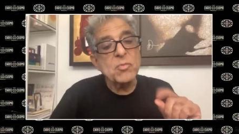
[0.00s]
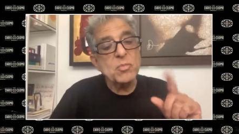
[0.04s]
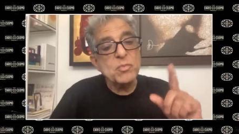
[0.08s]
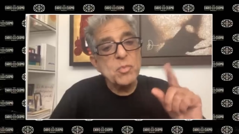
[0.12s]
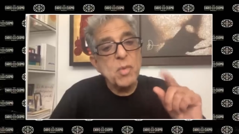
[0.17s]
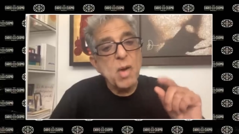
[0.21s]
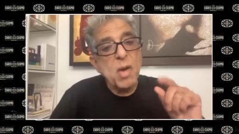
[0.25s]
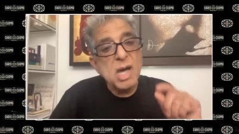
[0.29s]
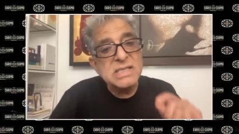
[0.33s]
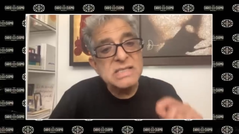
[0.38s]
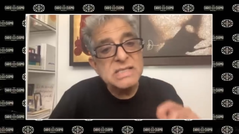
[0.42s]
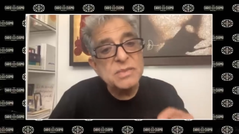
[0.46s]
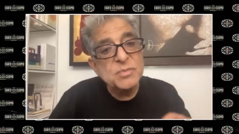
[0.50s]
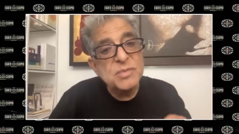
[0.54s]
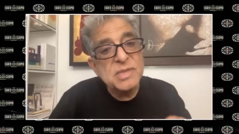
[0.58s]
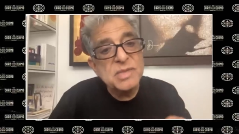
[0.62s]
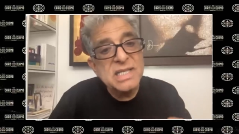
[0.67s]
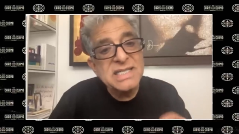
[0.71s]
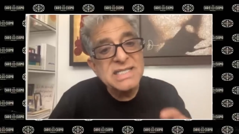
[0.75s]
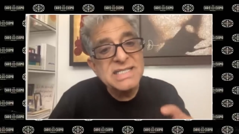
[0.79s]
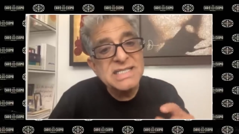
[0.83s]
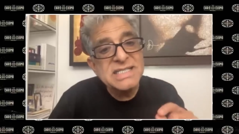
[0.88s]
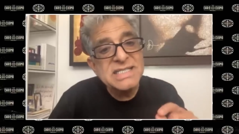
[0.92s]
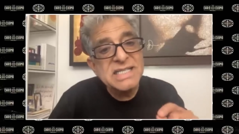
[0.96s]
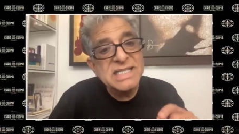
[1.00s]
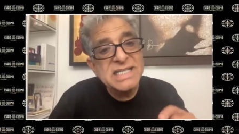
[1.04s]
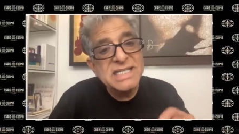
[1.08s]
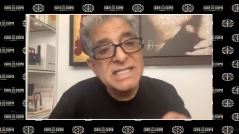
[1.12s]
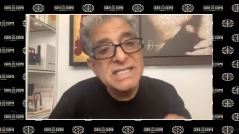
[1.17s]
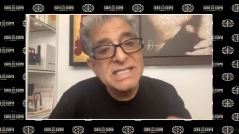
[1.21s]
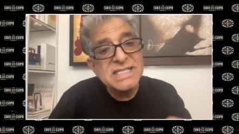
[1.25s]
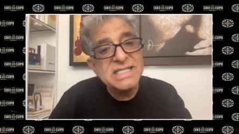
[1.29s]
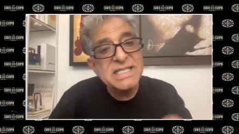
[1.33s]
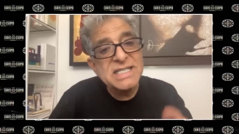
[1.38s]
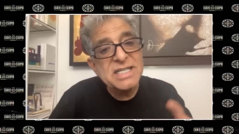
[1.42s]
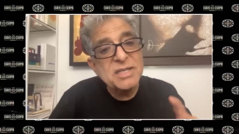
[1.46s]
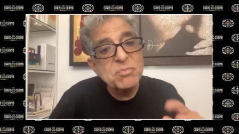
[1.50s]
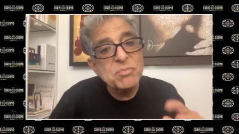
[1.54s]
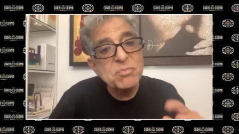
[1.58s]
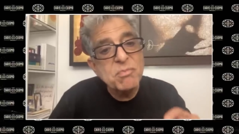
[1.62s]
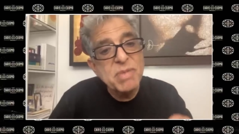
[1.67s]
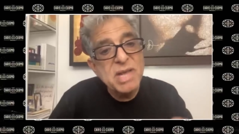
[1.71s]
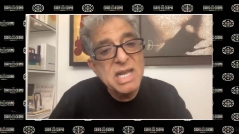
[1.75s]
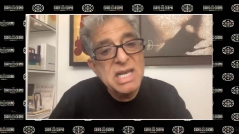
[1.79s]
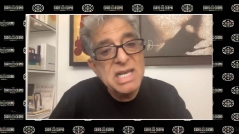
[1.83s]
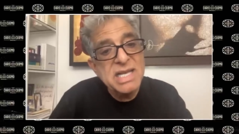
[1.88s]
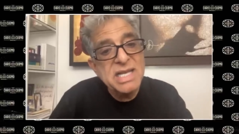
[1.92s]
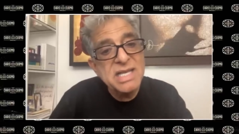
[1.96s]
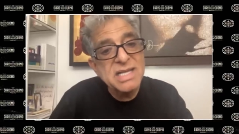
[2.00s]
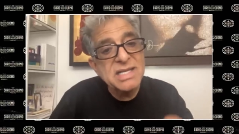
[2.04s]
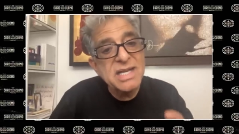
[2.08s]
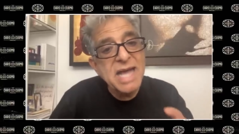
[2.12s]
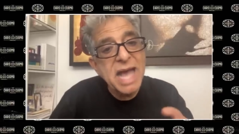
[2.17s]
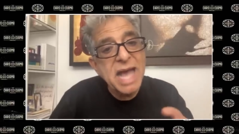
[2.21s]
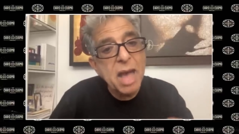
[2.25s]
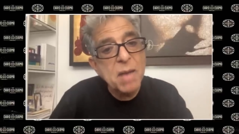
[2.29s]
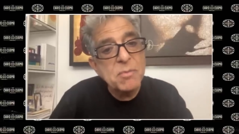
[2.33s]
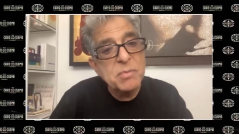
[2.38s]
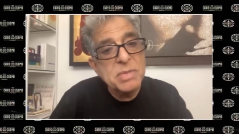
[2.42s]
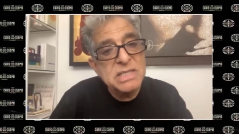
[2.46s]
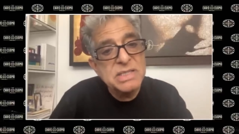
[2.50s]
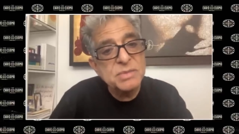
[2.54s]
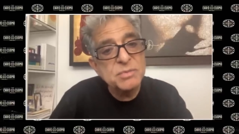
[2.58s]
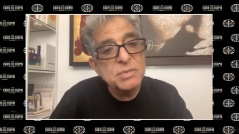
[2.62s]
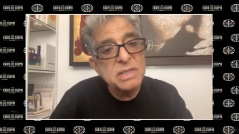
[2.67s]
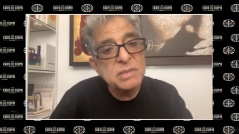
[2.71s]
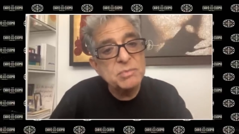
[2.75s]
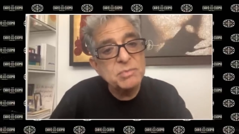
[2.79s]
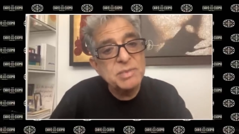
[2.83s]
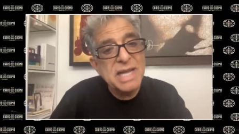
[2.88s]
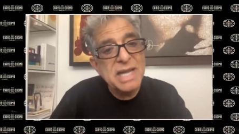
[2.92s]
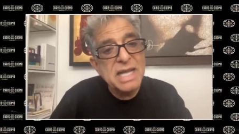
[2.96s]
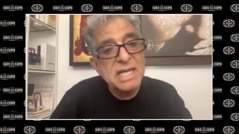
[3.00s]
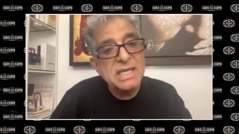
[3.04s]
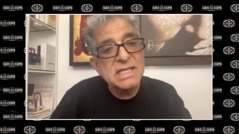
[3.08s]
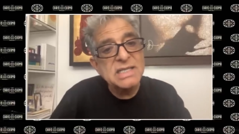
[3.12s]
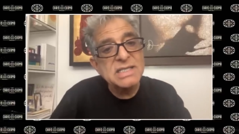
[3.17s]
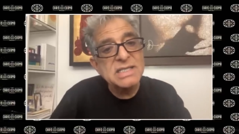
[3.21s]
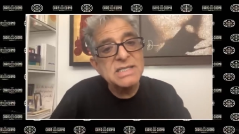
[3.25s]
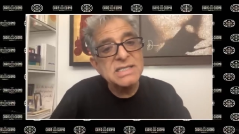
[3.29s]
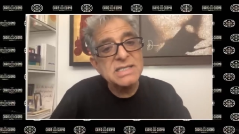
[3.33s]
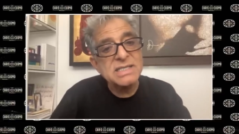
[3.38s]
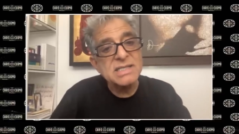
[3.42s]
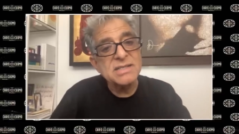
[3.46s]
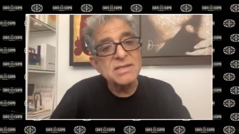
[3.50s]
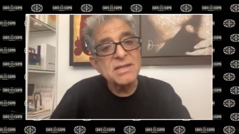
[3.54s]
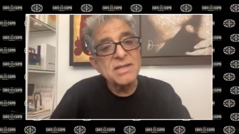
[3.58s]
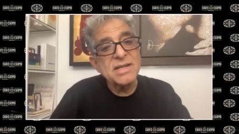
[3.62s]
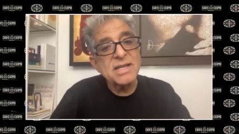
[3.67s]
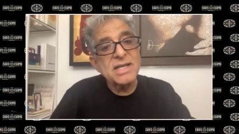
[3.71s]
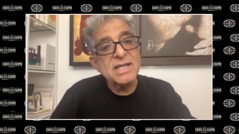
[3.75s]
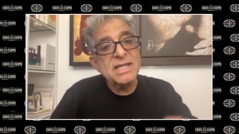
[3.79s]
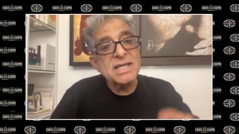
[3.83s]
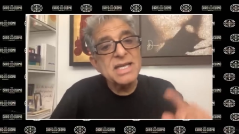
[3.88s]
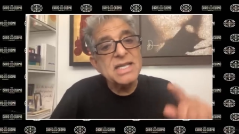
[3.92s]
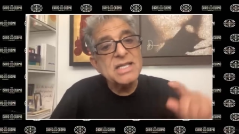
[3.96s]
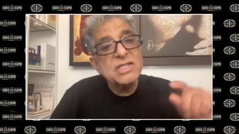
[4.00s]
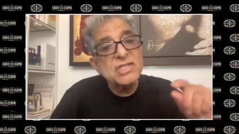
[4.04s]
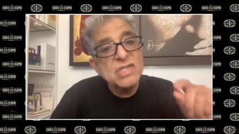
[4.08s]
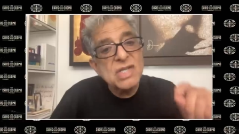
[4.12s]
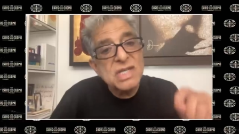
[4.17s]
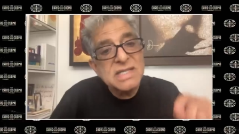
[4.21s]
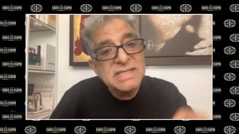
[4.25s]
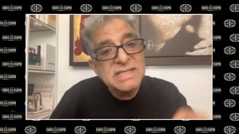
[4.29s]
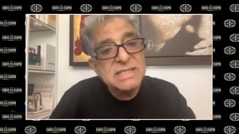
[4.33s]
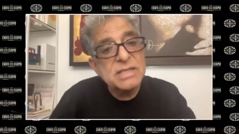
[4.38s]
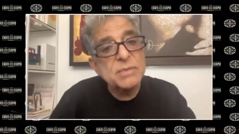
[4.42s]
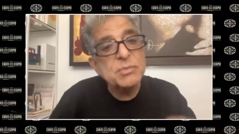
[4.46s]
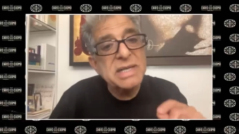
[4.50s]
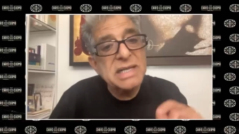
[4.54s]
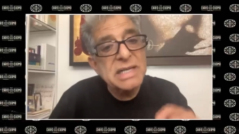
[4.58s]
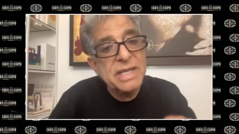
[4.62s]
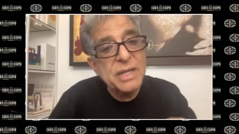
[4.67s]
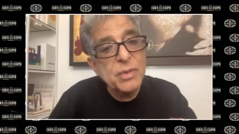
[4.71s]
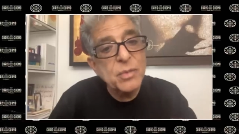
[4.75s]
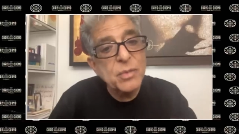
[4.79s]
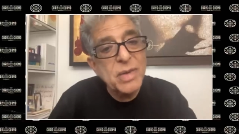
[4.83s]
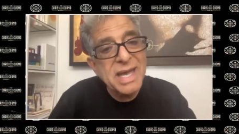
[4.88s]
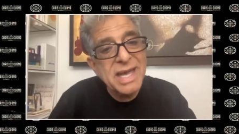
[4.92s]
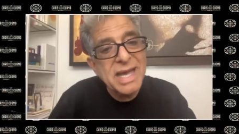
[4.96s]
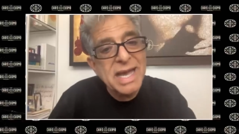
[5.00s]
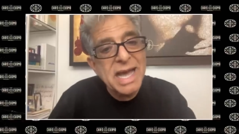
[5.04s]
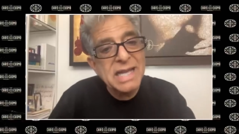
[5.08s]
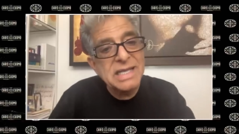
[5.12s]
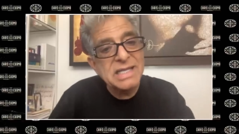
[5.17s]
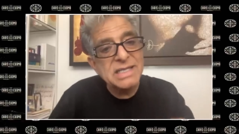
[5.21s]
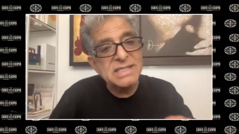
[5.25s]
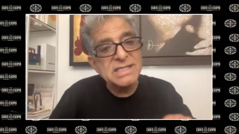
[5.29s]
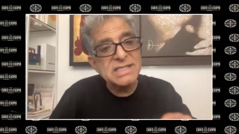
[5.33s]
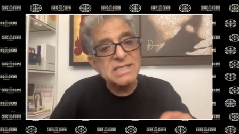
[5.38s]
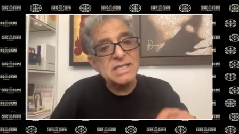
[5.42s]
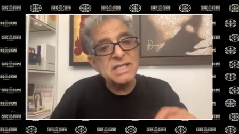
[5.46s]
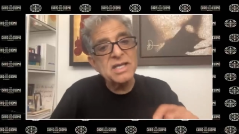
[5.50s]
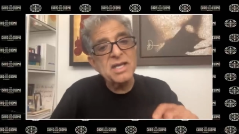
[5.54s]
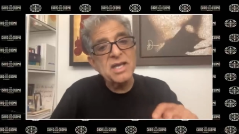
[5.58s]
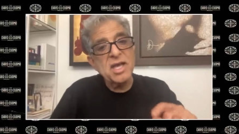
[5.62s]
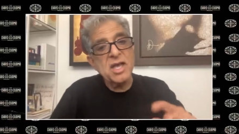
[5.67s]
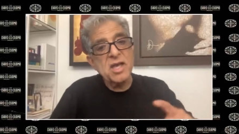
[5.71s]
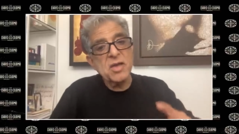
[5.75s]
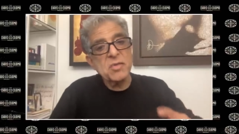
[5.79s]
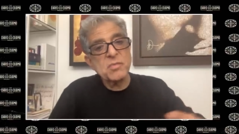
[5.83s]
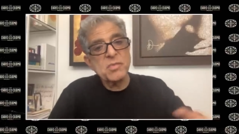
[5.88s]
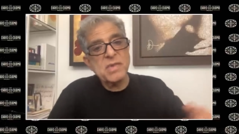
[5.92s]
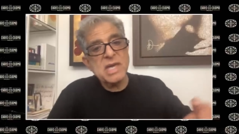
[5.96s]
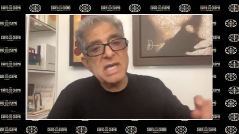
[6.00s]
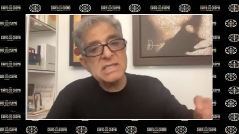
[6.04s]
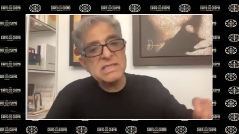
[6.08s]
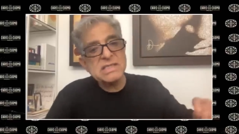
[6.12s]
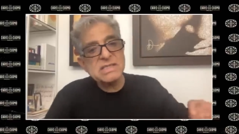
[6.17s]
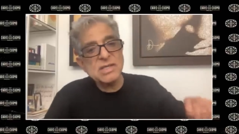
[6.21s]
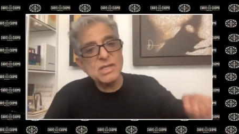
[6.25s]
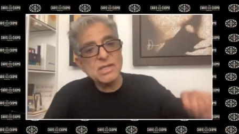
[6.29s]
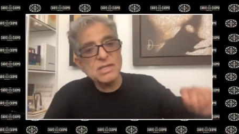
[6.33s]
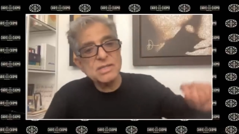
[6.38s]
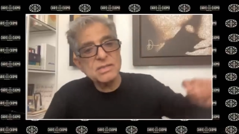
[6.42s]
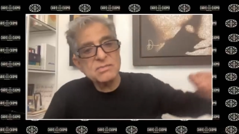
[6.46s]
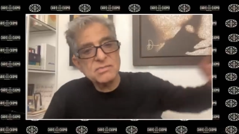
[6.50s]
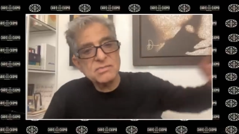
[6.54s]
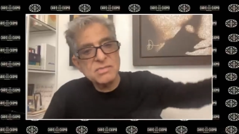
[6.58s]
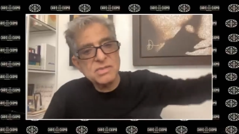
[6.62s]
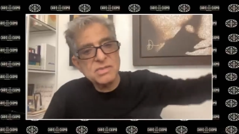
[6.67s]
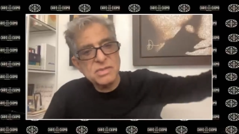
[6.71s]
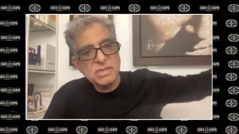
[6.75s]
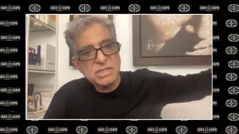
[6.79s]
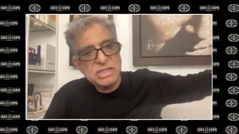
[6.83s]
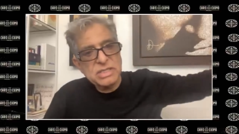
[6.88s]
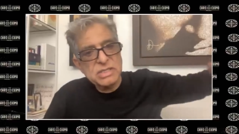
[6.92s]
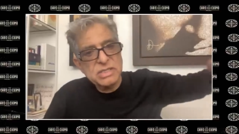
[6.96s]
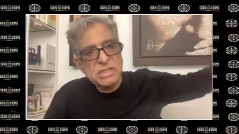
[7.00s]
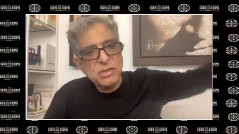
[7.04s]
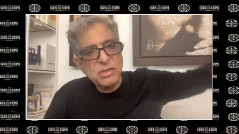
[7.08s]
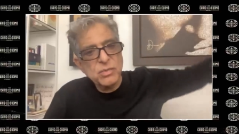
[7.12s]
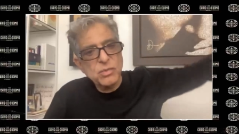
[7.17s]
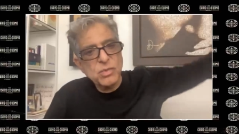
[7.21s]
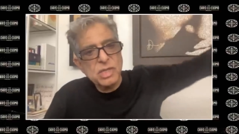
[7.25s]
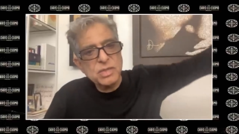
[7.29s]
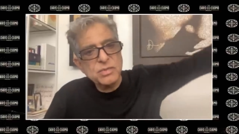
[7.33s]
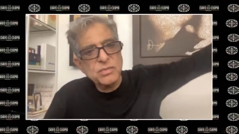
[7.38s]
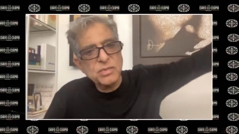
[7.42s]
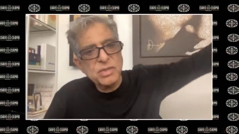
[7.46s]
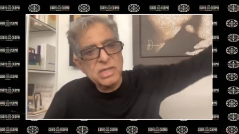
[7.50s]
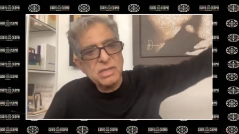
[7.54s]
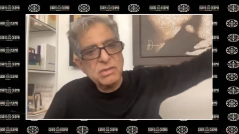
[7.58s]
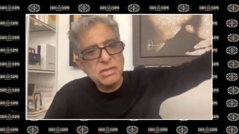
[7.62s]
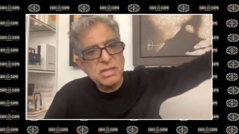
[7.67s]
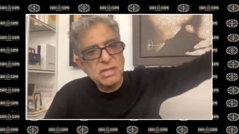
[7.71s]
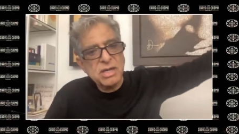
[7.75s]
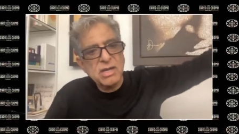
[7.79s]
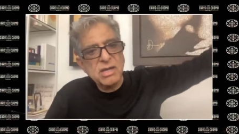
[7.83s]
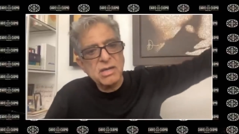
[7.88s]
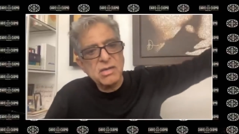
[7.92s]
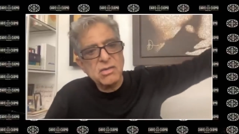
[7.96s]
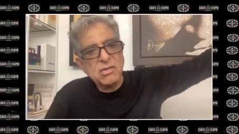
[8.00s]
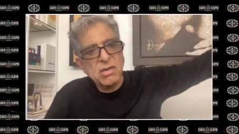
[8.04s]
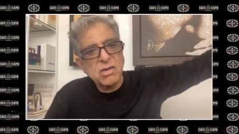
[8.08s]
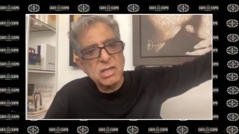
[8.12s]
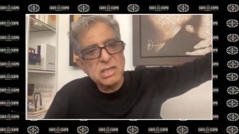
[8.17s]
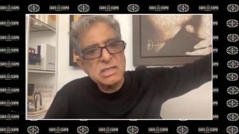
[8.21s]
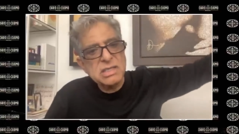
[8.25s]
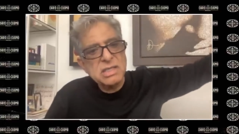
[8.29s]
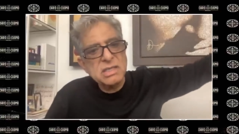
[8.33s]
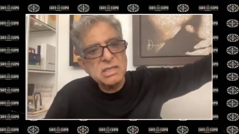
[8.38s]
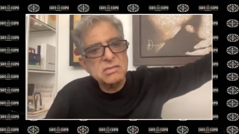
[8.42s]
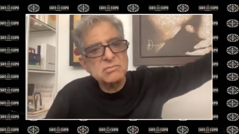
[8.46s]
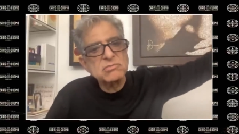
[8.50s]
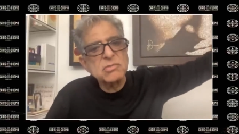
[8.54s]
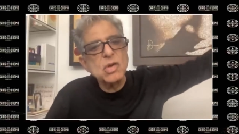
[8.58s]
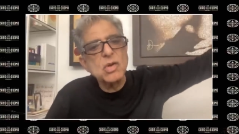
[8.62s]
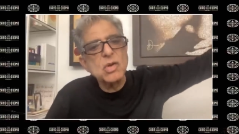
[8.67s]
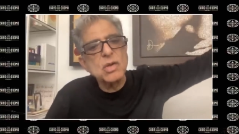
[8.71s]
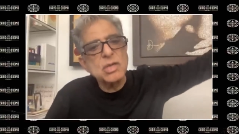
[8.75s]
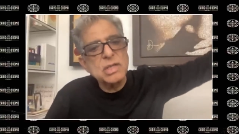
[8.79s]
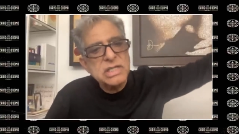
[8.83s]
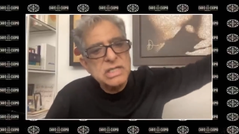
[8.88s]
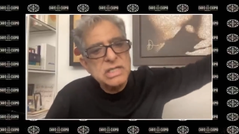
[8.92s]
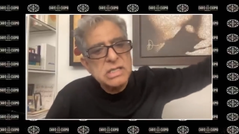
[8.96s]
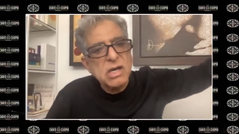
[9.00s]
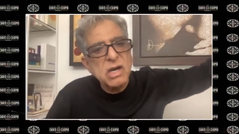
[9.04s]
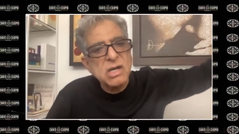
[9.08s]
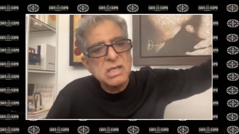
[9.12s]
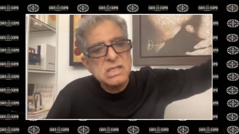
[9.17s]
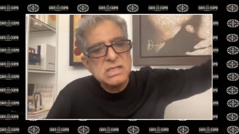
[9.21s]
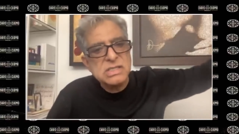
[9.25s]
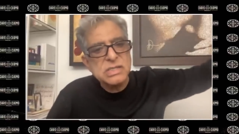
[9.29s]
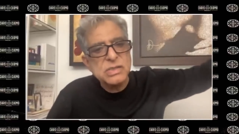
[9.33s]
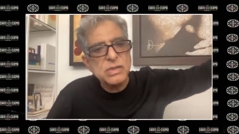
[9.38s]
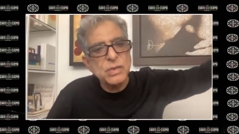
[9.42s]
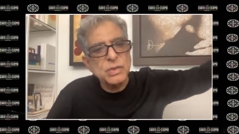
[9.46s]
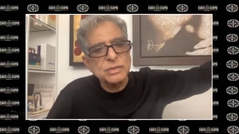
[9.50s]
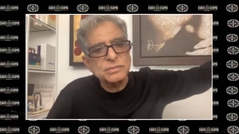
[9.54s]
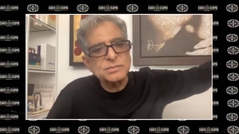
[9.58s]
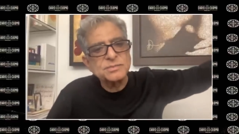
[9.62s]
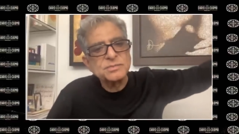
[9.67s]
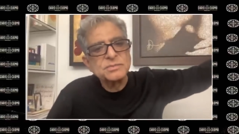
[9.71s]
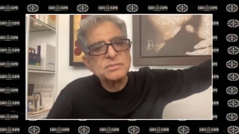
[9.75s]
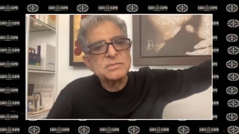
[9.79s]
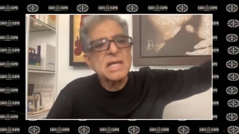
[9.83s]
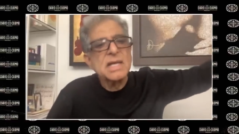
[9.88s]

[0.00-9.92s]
possibly 60 billion habitable planets in just the Milky Way galaxy, based on, you know, what we call the Goldilocks zone,